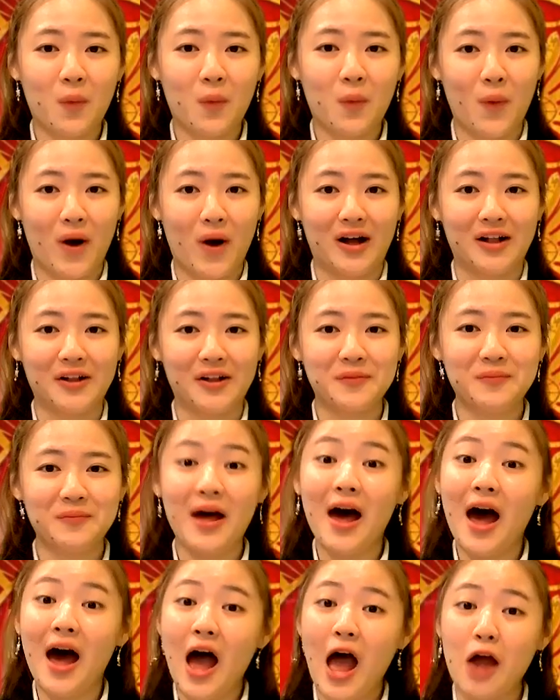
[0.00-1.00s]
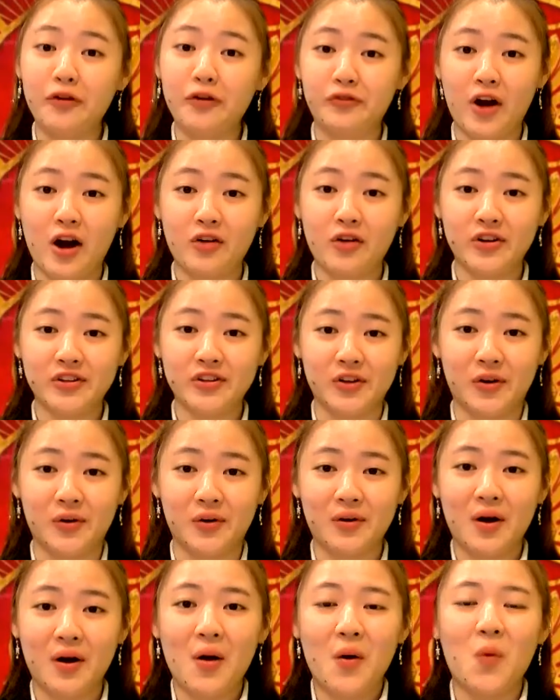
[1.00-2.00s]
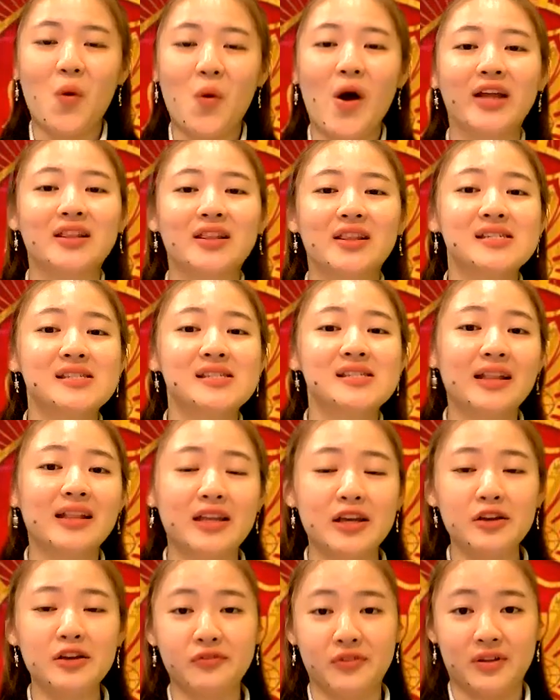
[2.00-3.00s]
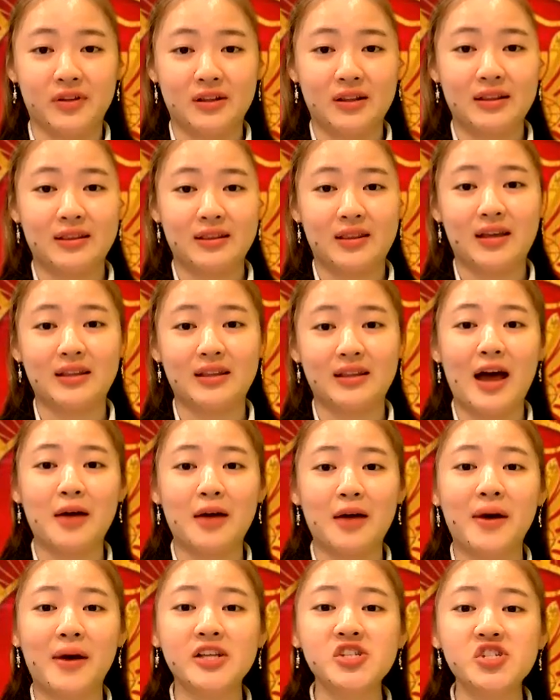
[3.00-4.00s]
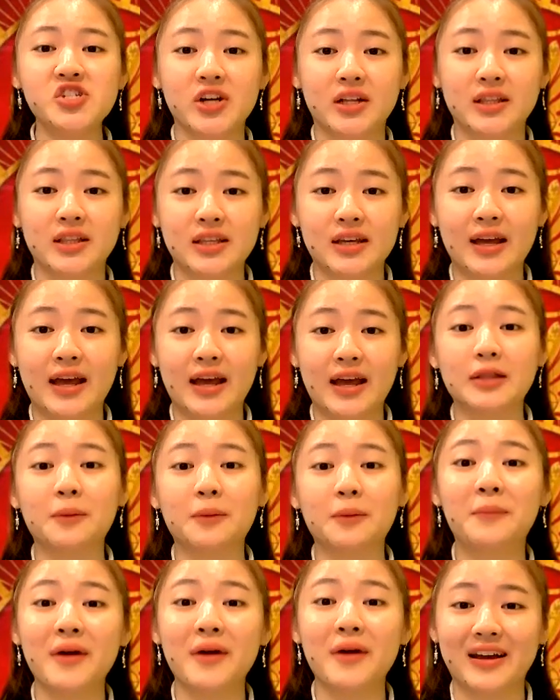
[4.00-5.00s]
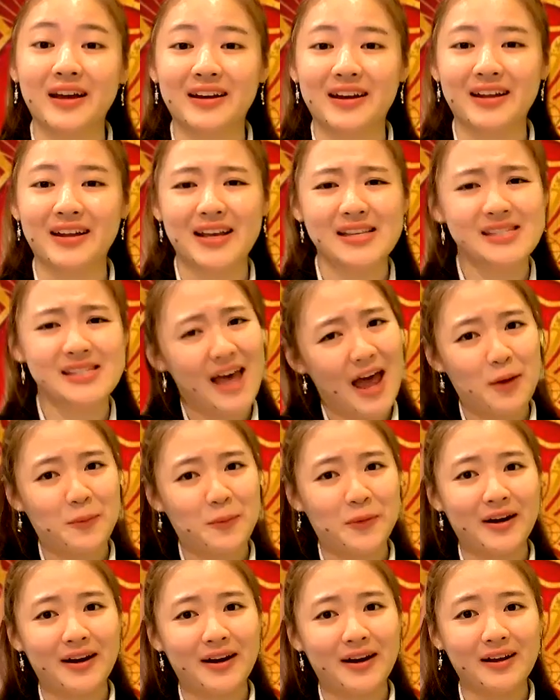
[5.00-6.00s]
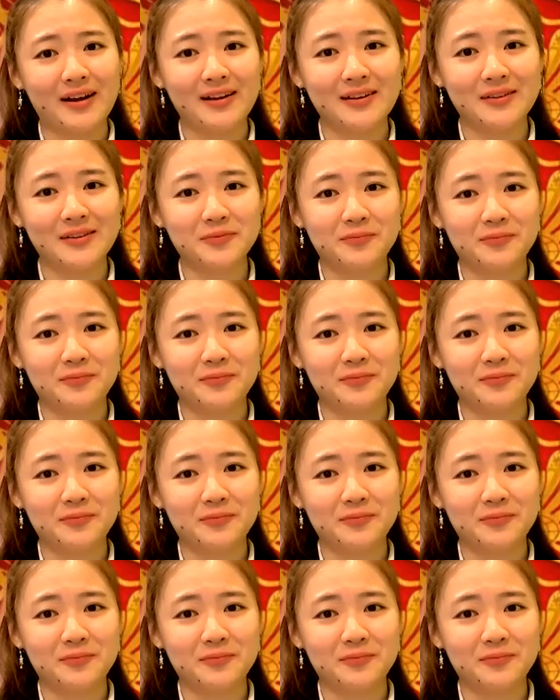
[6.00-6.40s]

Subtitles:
Well, have you ever thought why does that event that I mentioned in the beginning is happening?